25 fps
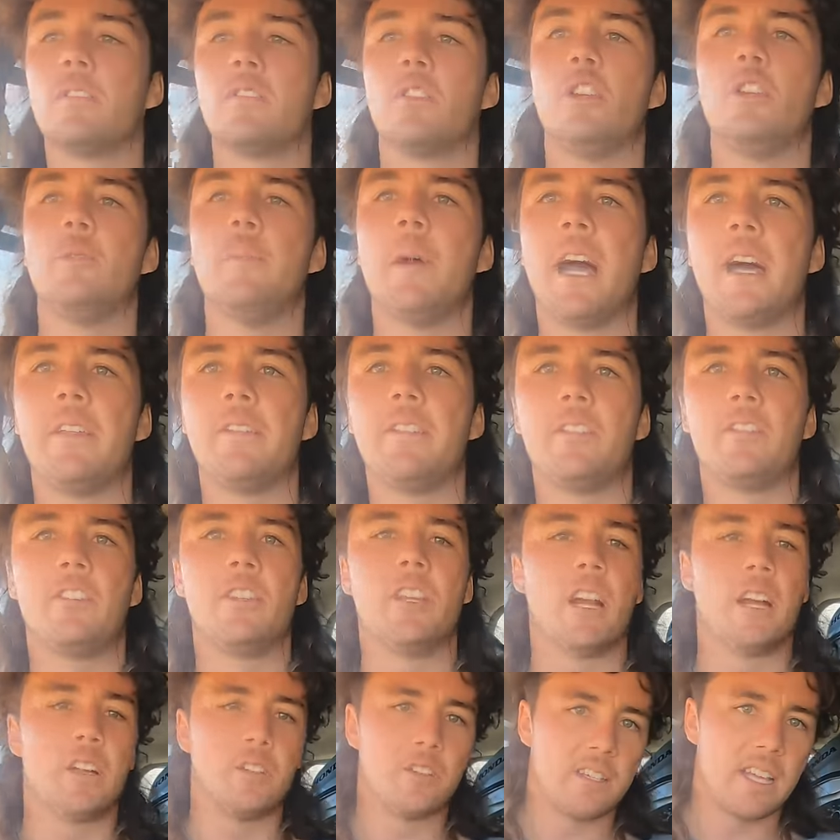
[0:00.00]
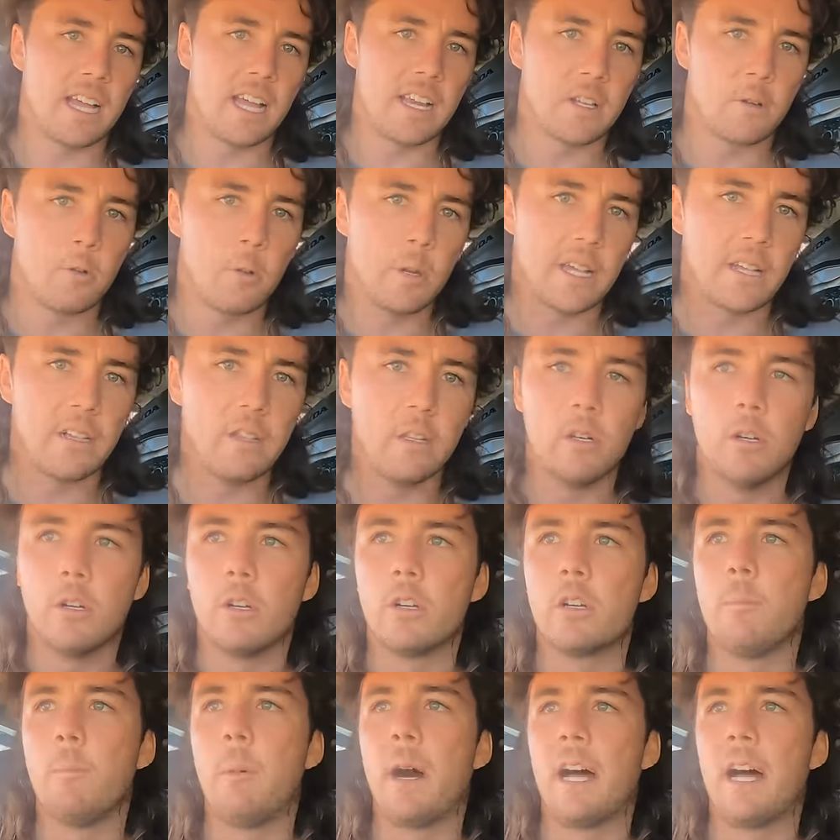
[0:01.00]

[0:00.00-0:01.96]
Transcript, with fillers: too bad this year. I just had a quick look,